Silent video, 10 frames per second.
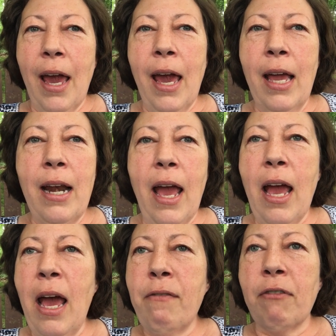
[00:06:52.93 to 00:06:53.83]
and
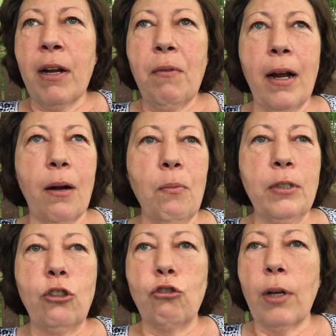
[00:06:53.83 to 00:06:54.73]
everywhere
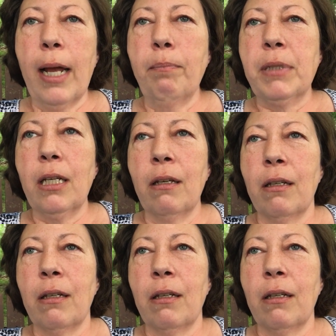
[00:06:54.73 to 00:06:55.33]
was draped